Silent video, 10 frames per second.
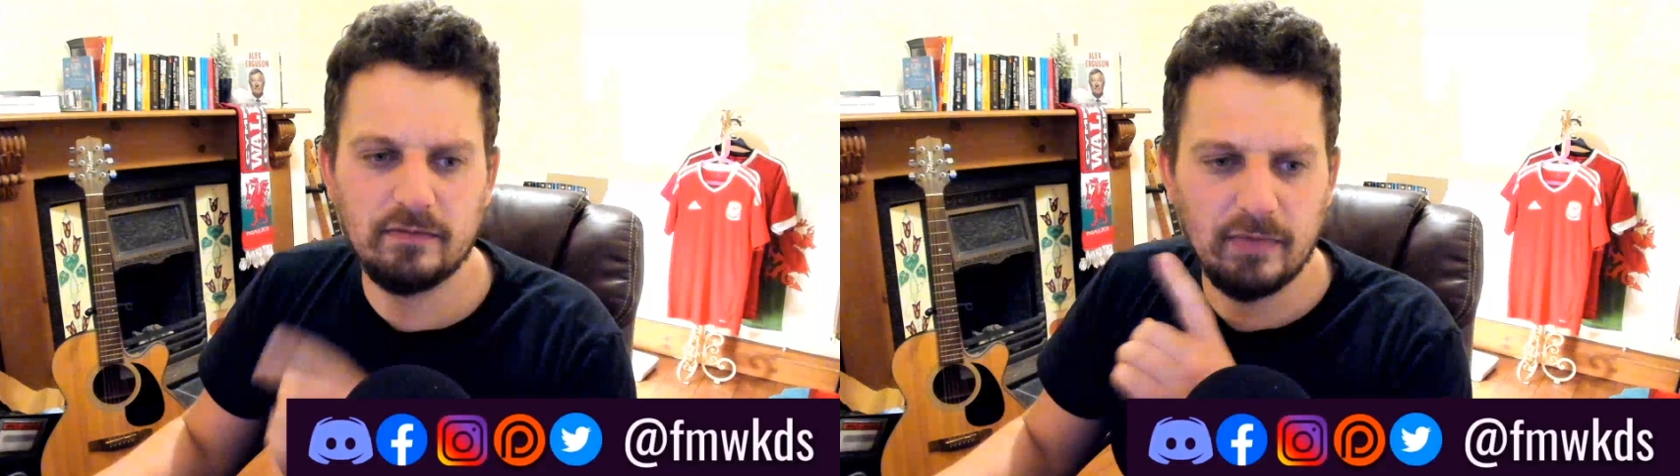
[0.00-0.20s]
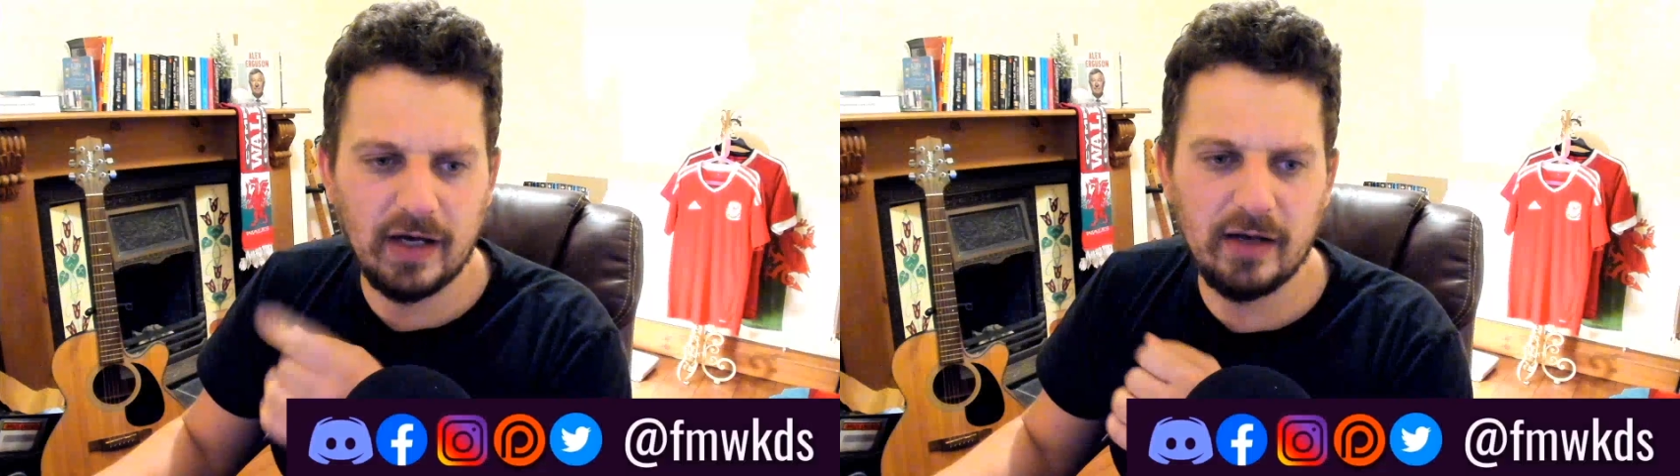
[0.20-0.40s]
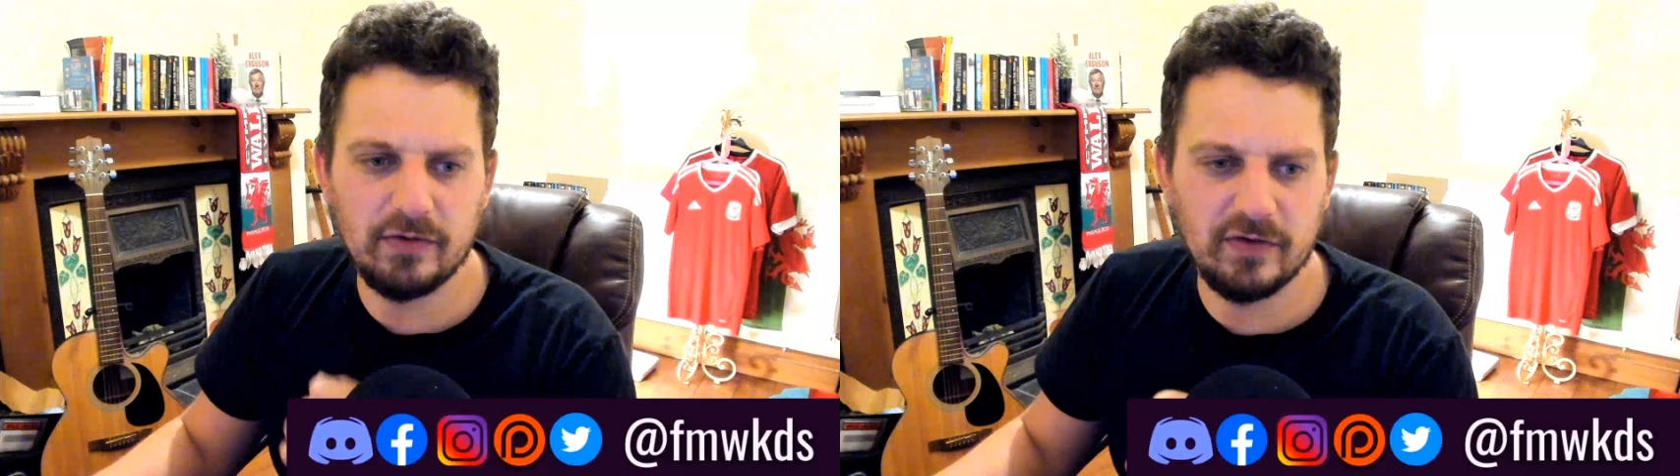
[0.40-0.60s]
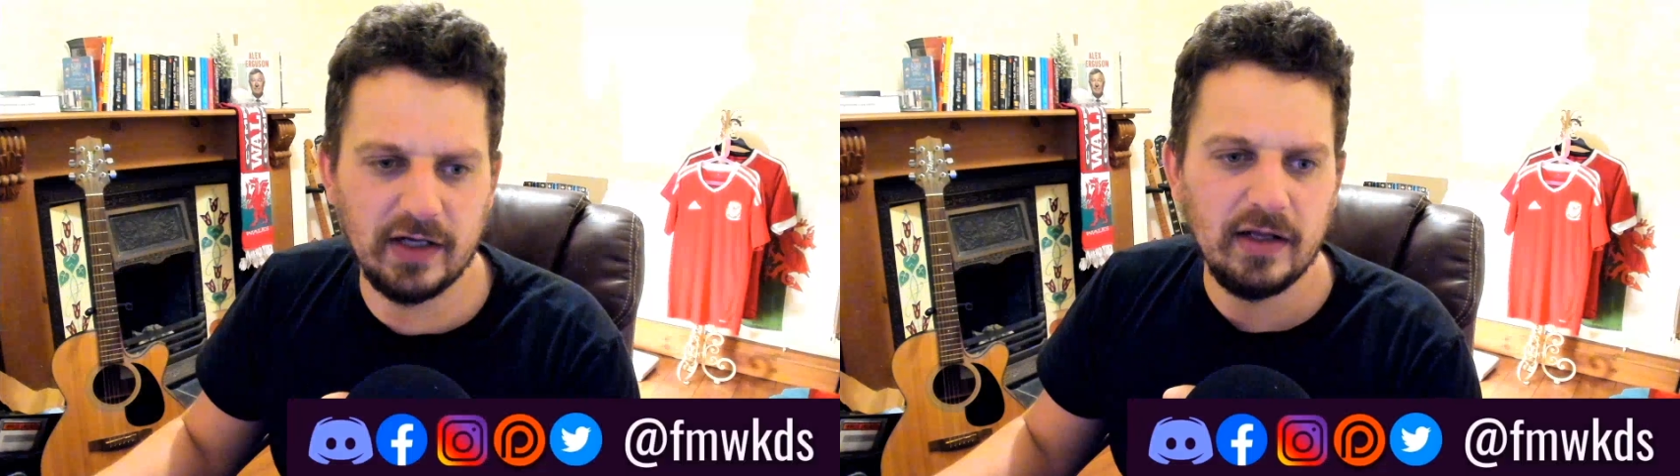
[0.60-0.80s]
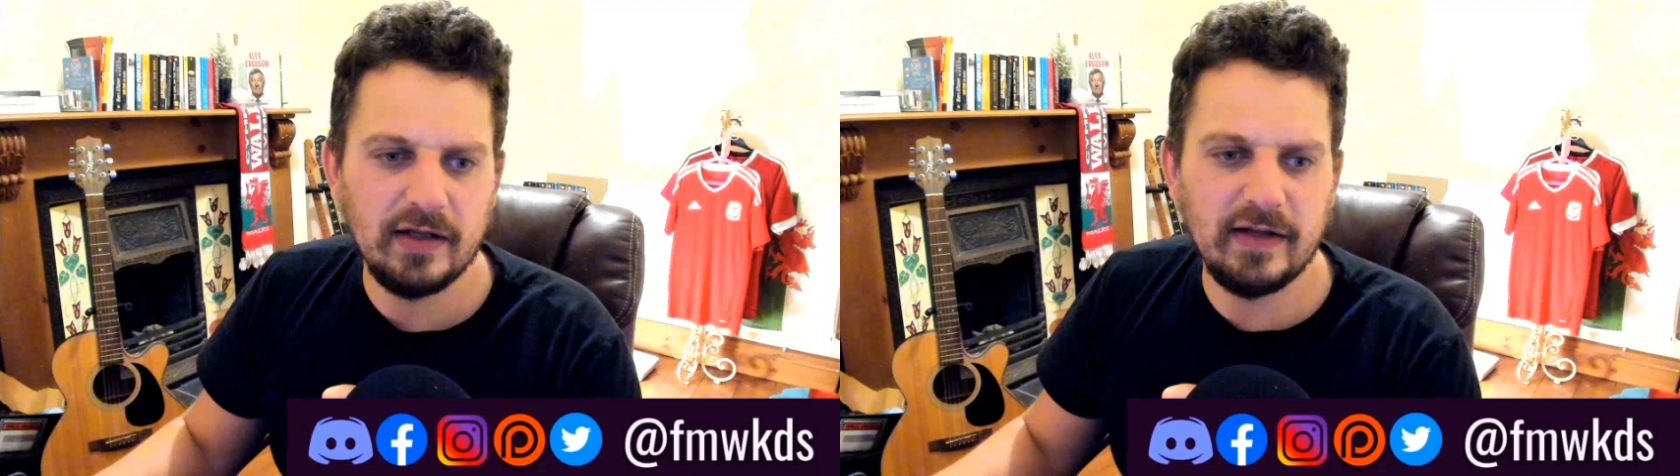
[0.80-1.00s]
I would
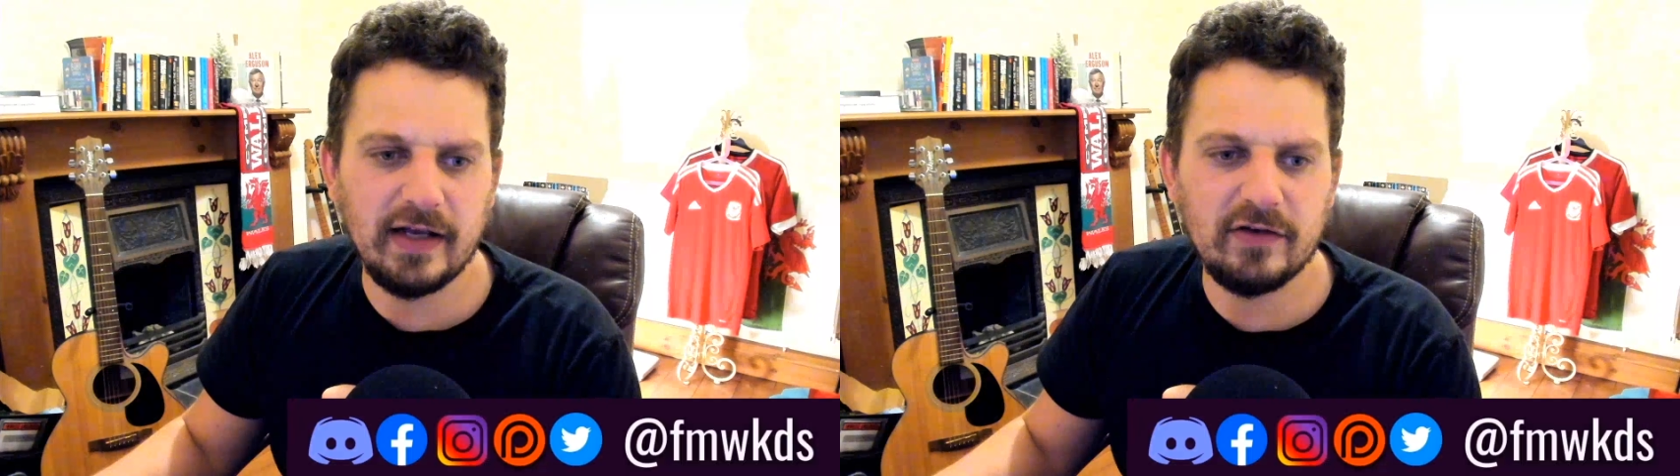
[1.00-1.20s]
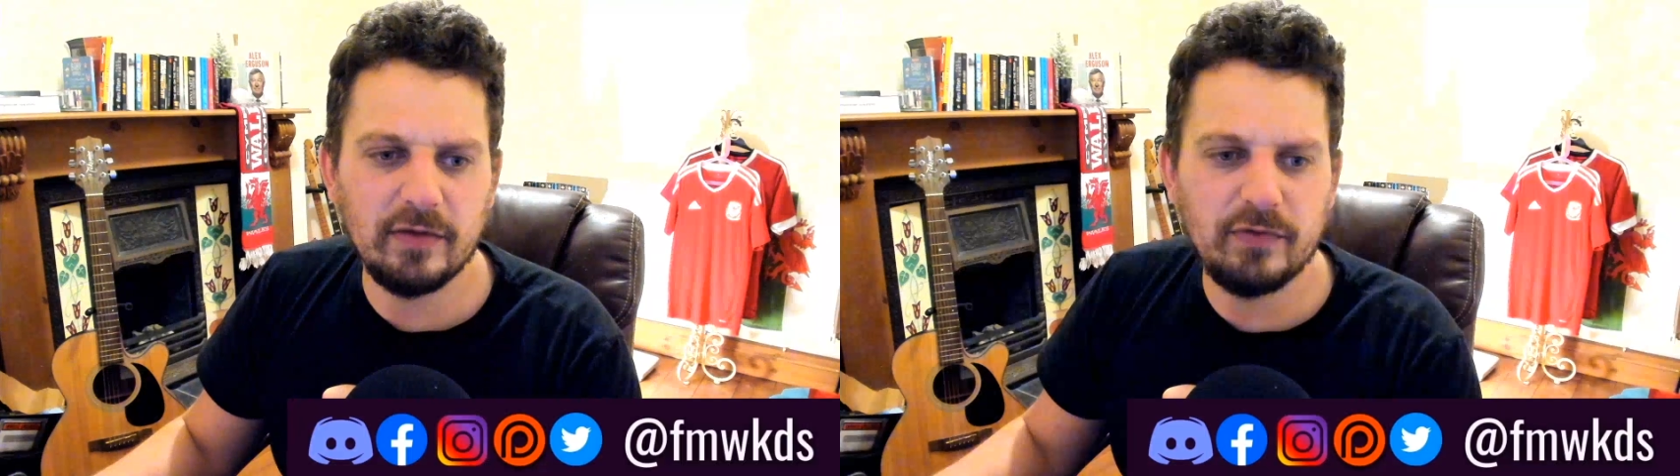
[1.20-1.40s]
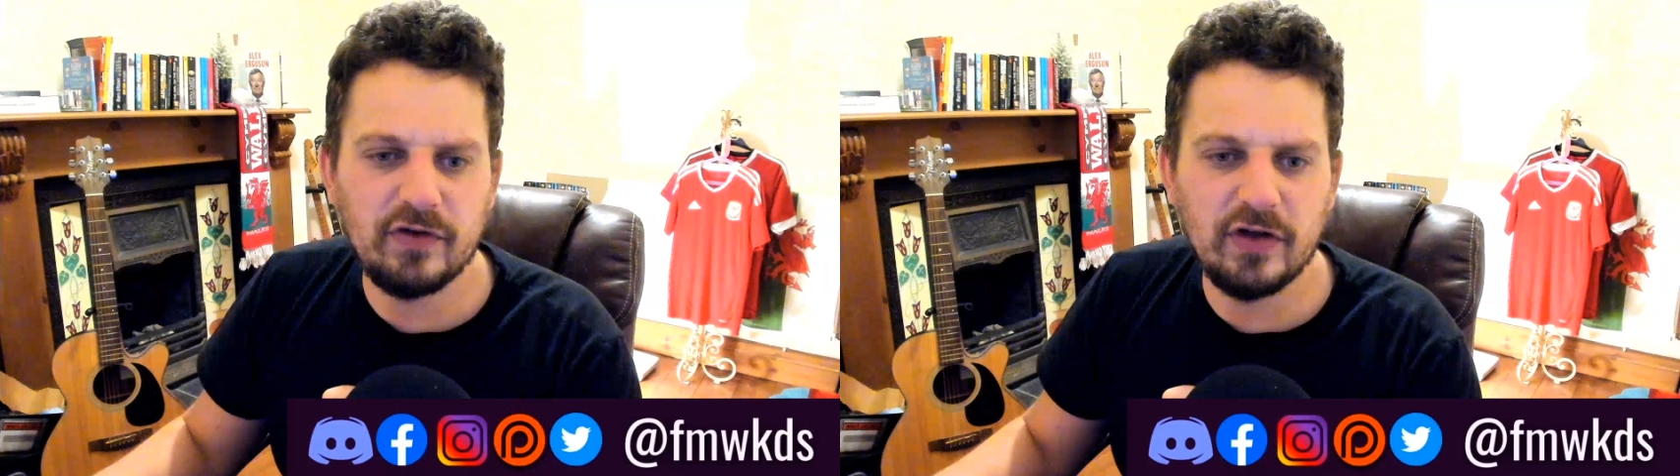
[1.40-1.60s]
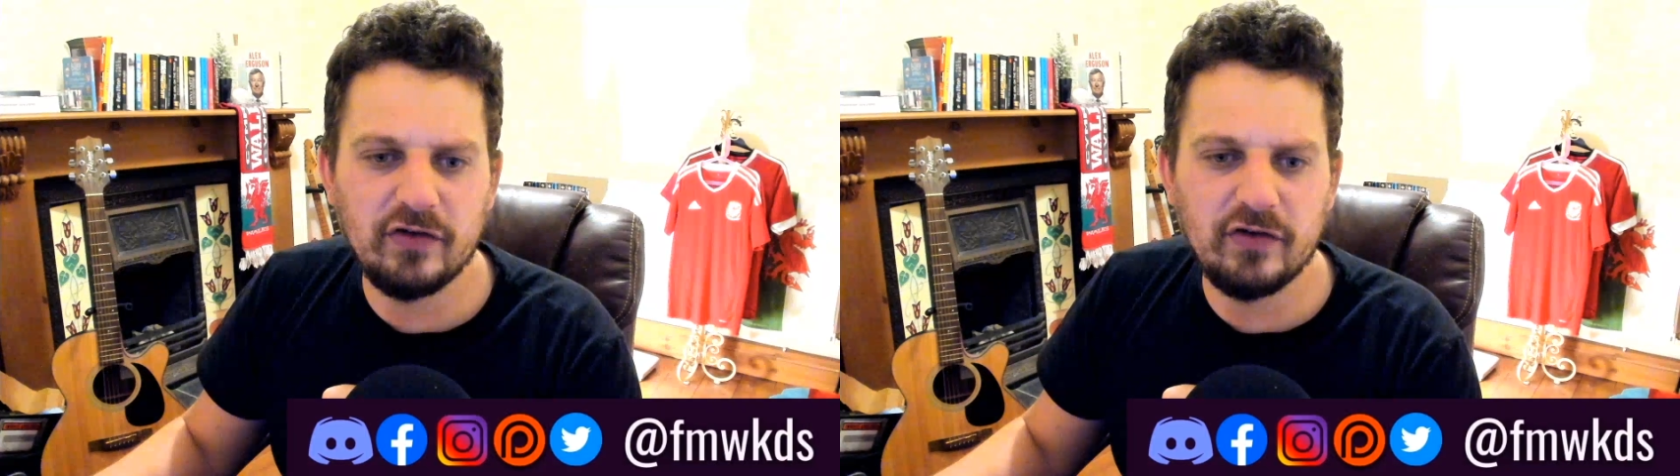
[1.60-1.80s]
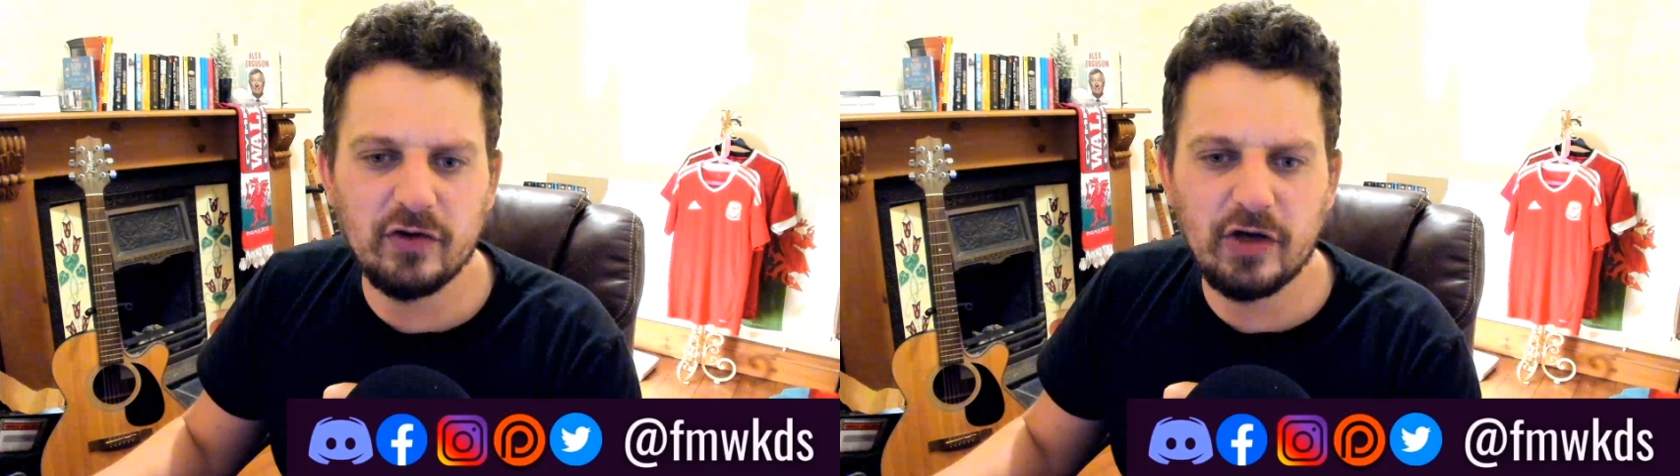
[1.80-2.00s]
sign him. Next up,
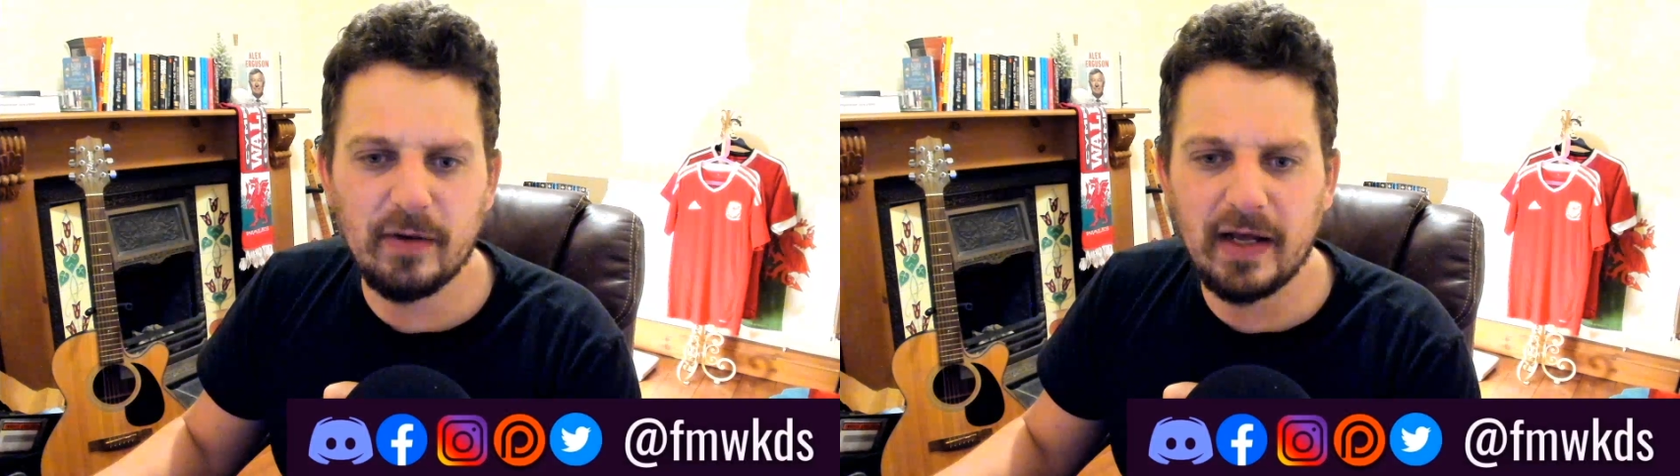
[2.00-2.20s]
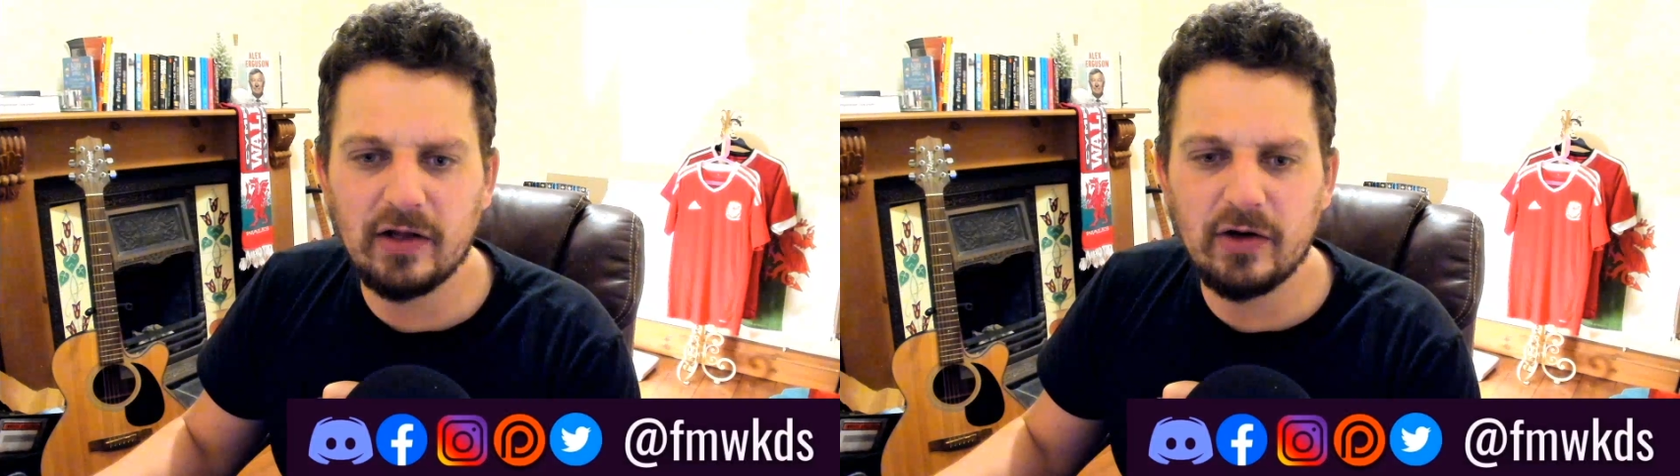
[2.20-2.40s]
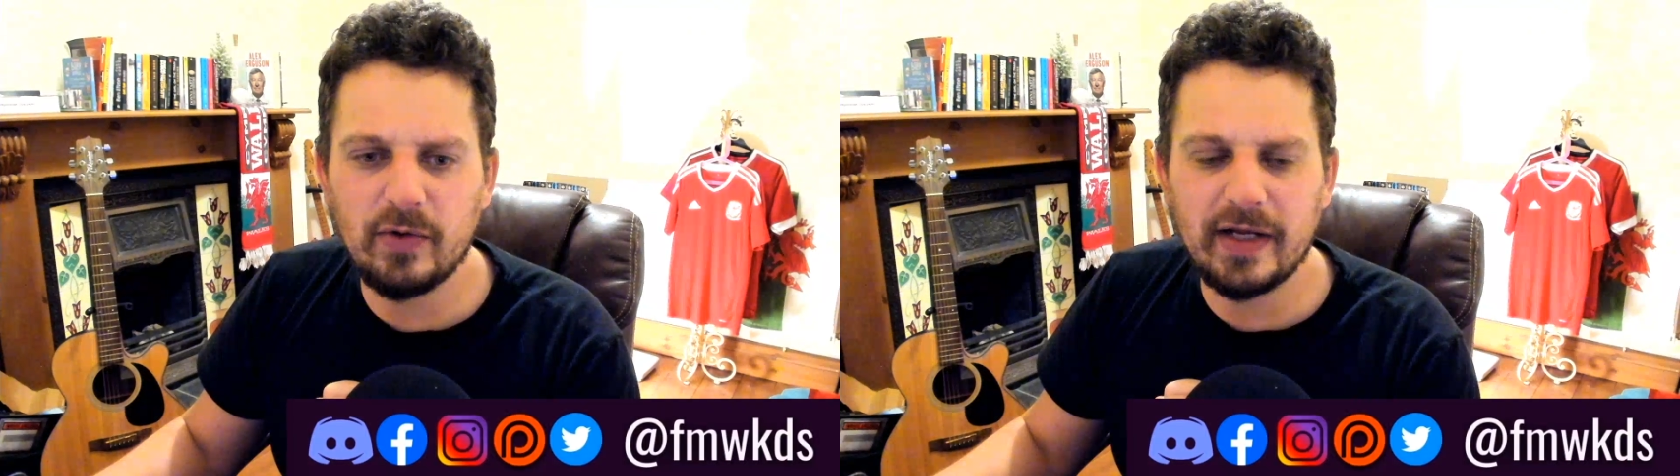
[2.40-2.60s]
Sergio Camelo.